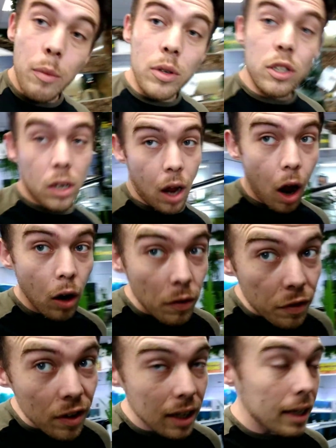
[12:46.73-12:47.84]
we should
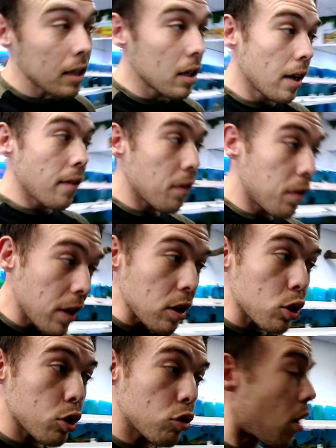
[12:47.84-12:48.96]
hopefully,
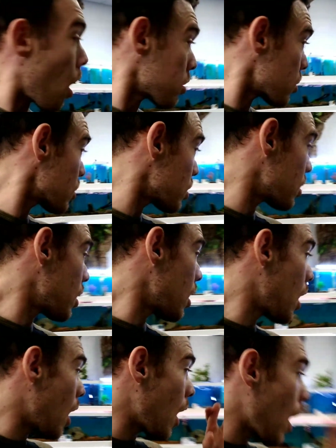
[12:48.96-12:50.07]
fingers crossed,
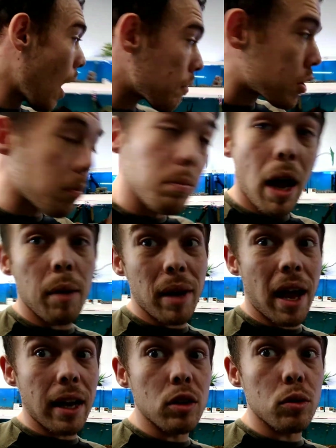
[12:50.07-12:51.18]
have some
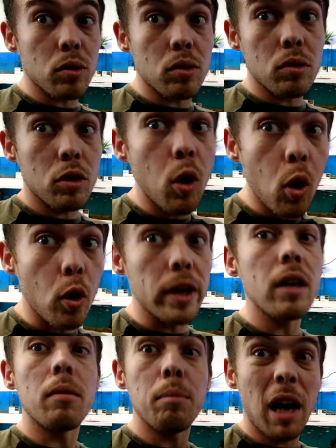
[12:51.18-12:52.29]
baby angels,
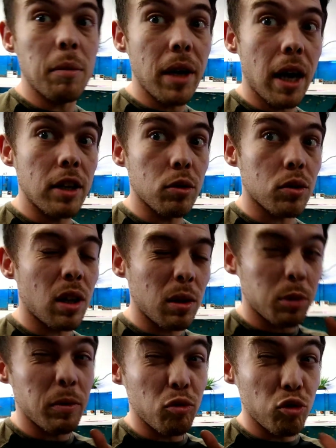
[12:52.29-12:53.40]
coy baby angels. That
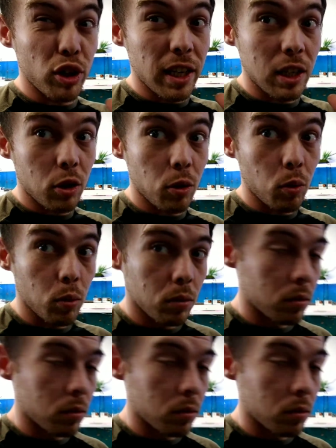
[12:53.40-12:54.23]
should be really cool.